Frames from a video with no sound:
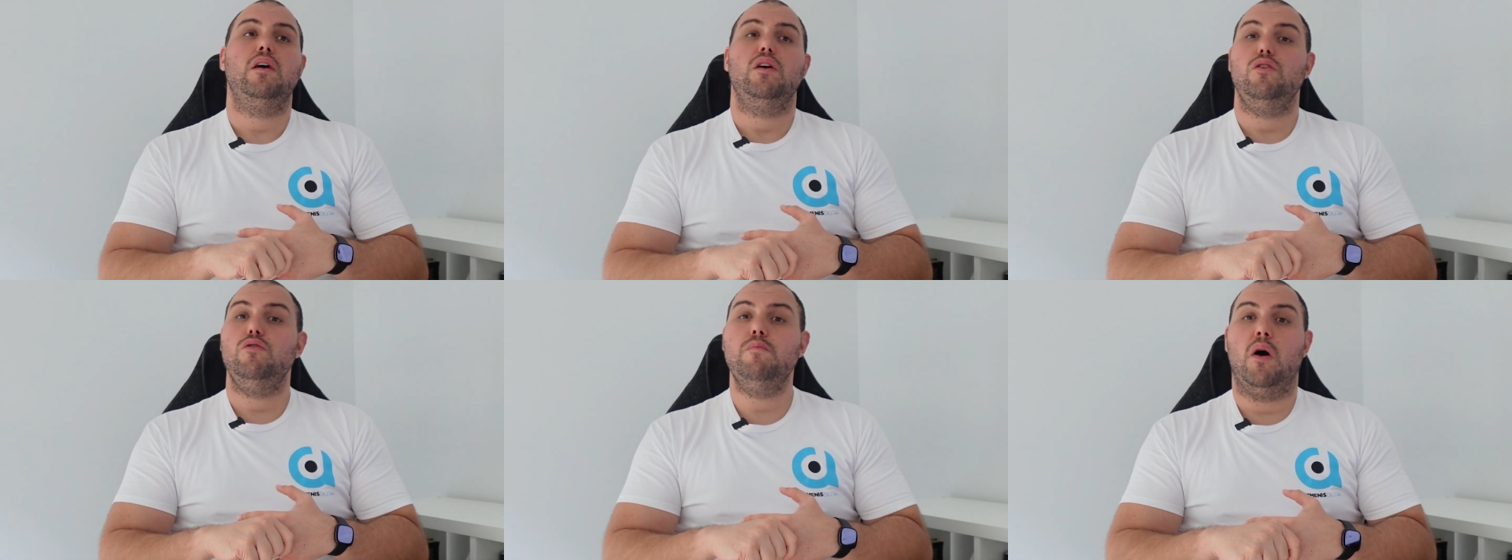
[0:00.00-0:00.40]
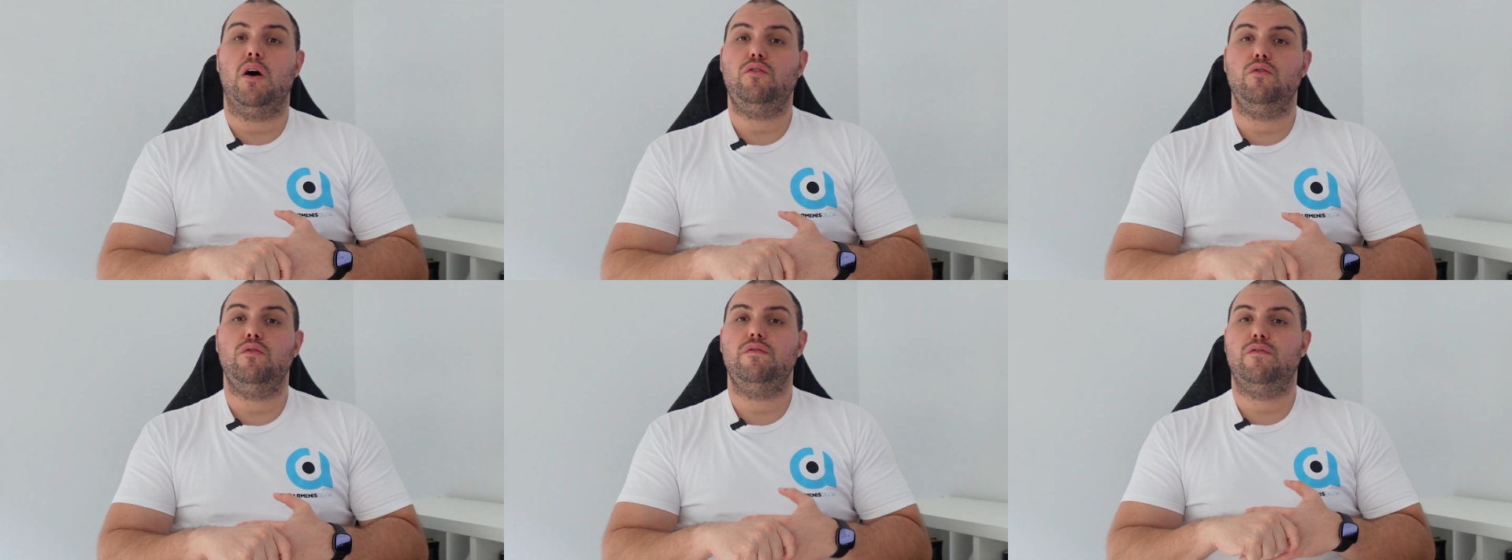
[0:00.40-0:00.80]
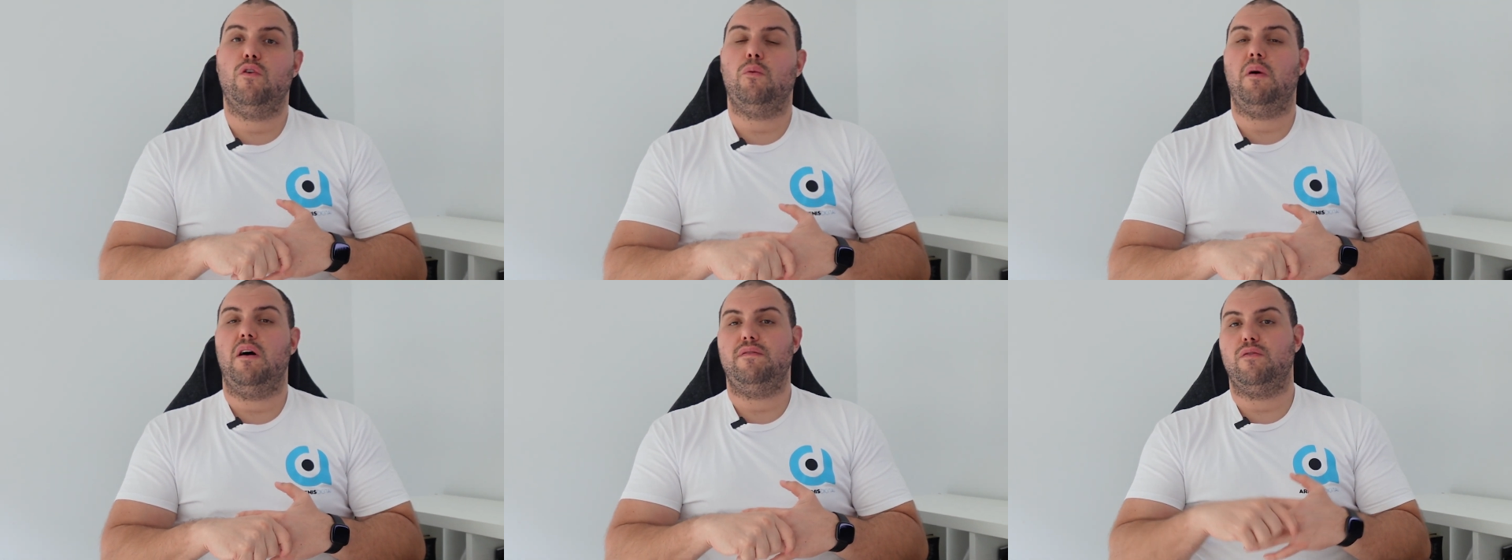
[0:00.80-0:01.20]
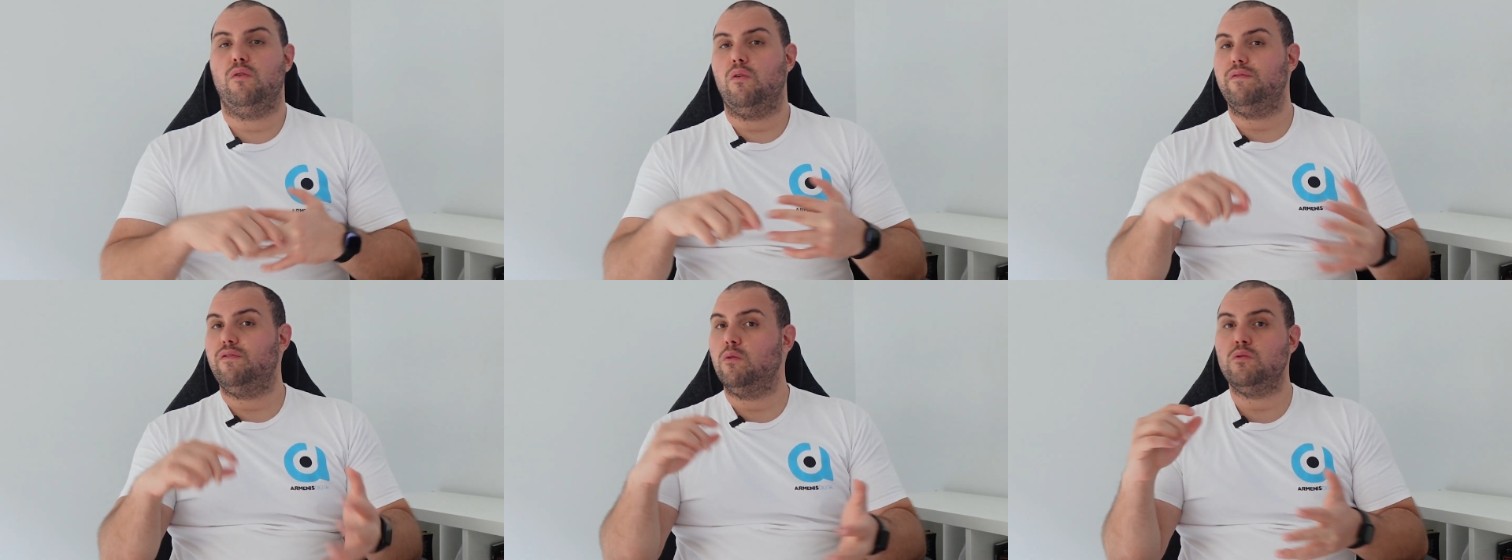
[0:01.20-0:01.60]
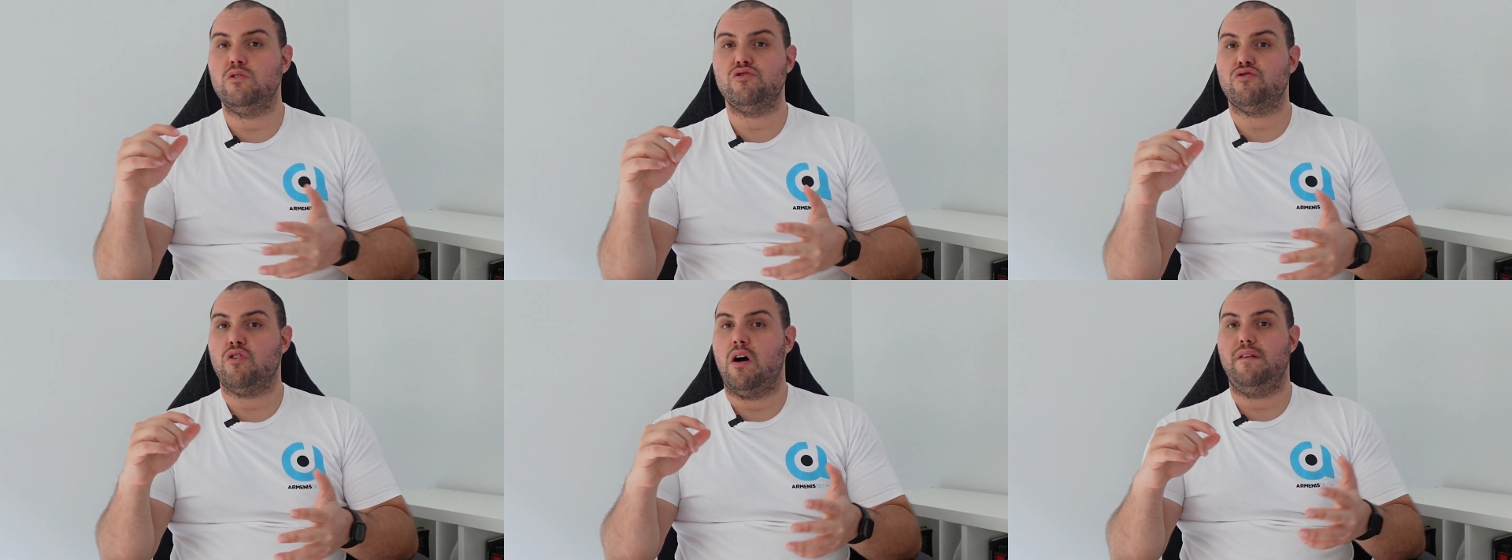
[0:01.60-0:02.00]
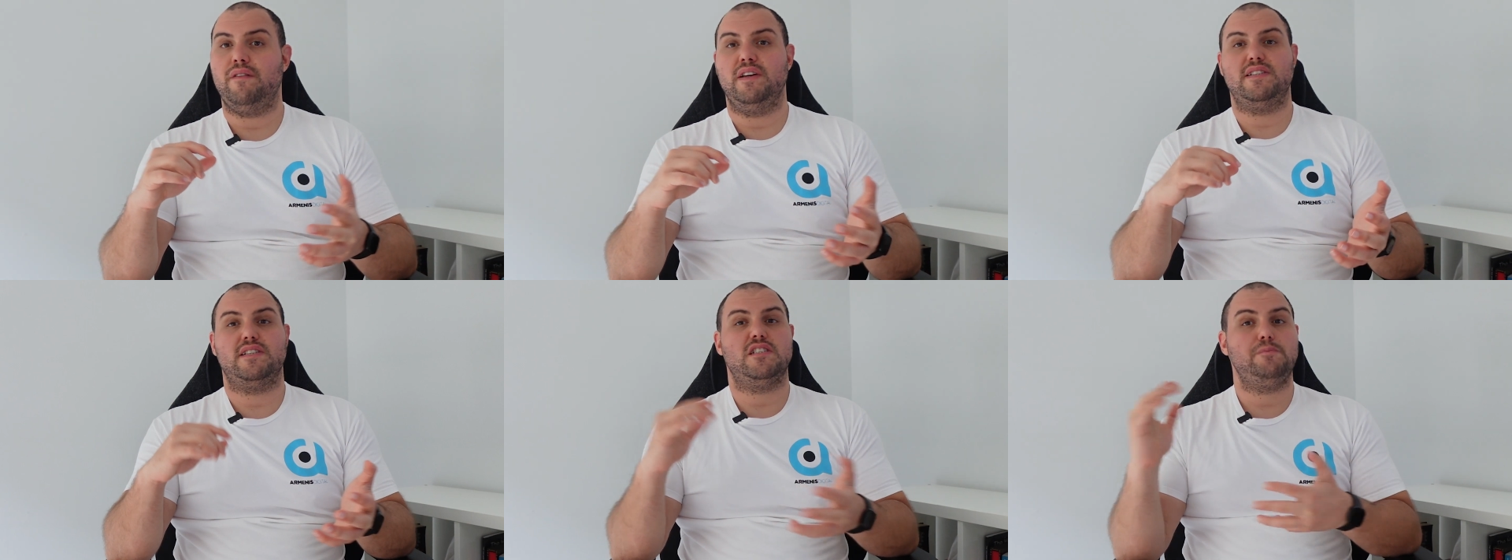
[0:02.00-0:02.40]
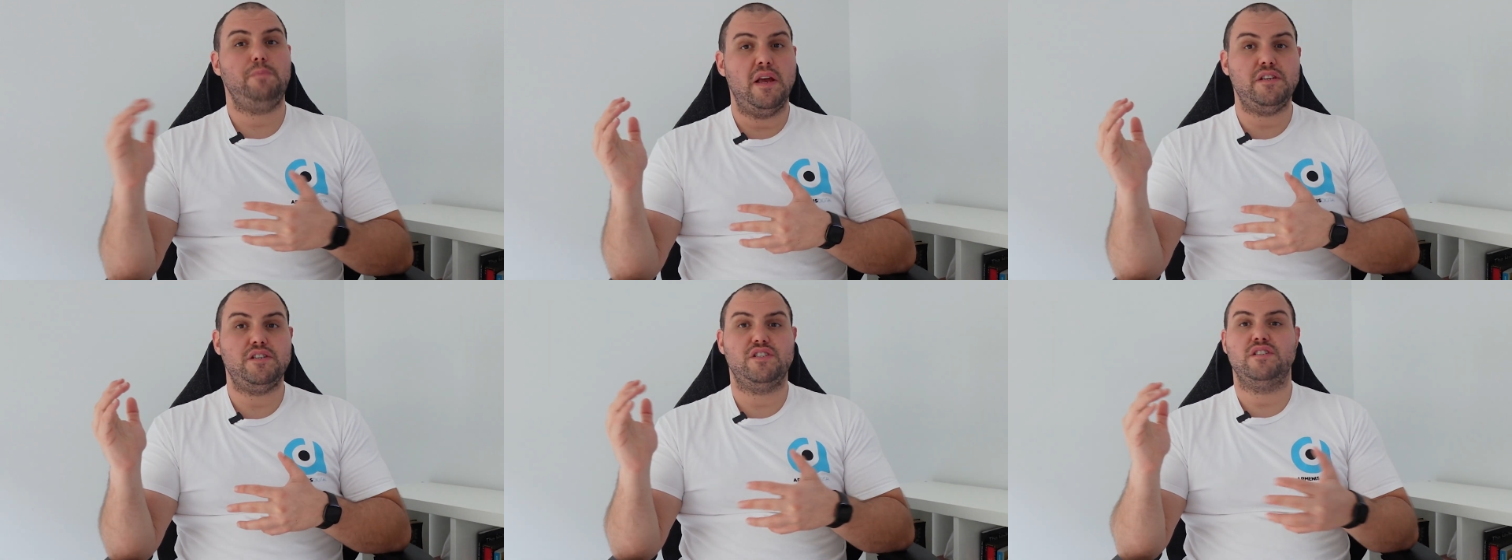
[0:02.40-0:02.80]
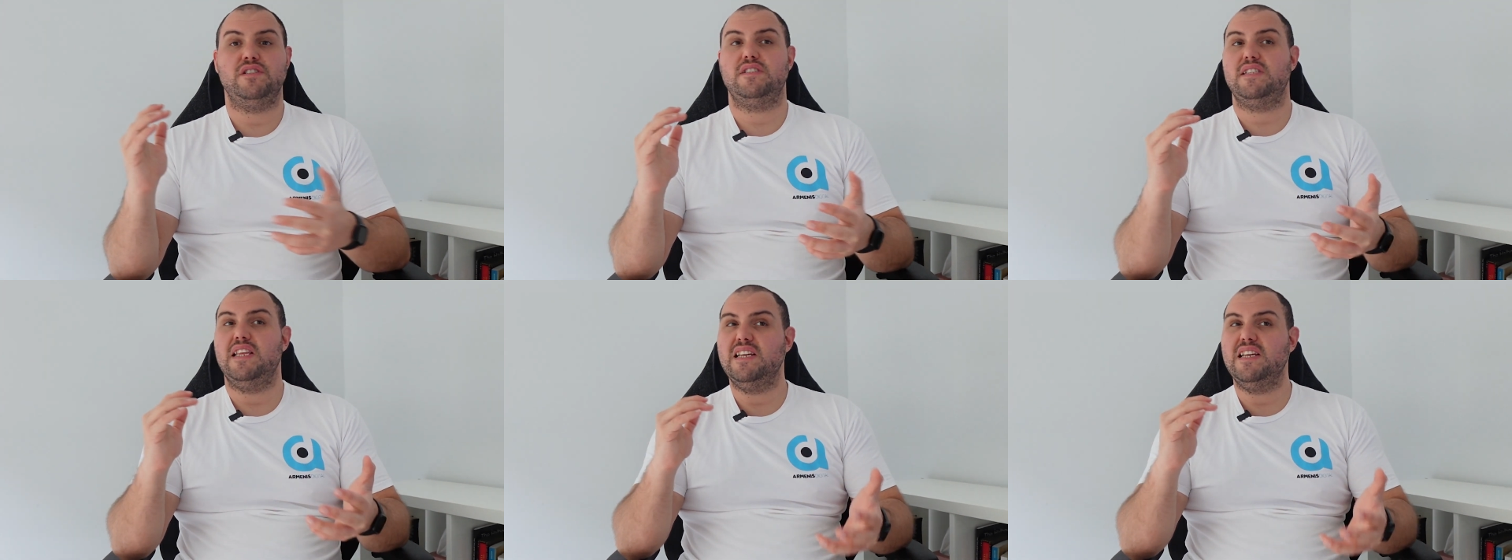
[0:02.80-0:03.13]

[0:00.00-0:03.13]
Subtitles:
You might do 4x4 four-wheel driving, suspensions,